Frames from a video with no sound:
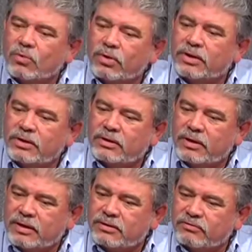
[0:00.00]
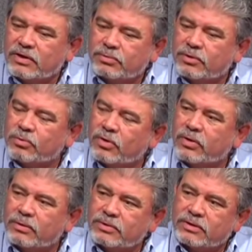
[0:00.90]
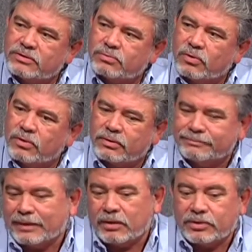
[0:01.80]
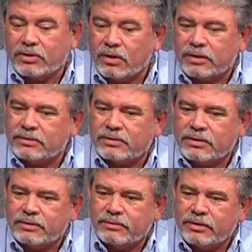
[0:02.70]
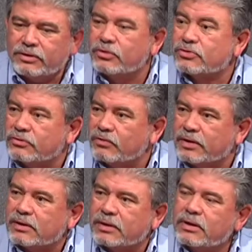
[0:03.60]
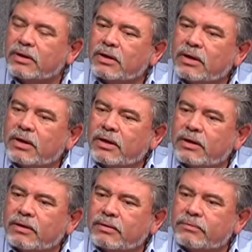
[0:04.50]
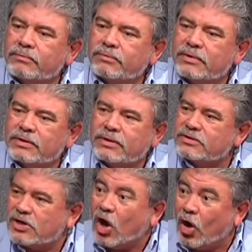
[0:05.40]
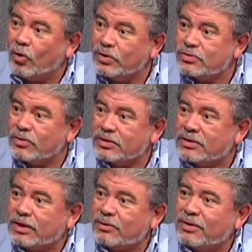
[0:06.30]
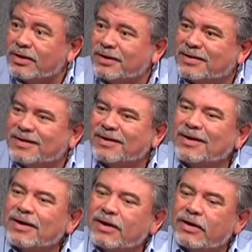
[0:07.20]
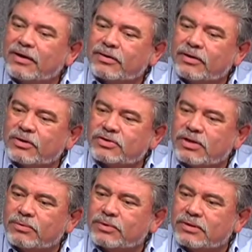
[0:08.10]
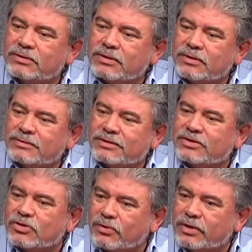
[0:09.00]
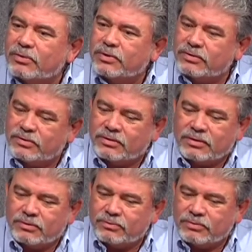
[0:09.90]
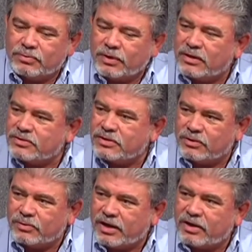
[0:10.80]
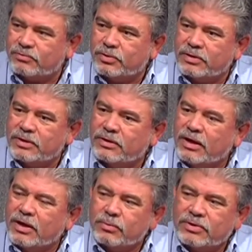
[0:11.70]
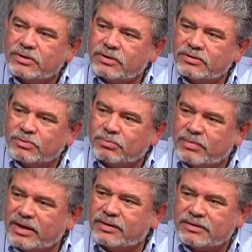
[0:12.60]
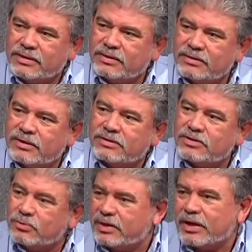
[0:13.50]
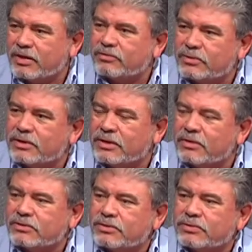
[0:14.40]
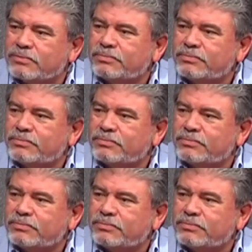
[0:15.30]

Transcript: working and developing a program that is more, I'm going to call it uh, user friendly. Um, it doesn't always work that way. Uh, there are some that uh, disagree with the, the policy that we have put in, but these are mandated things that we have to adhere to. All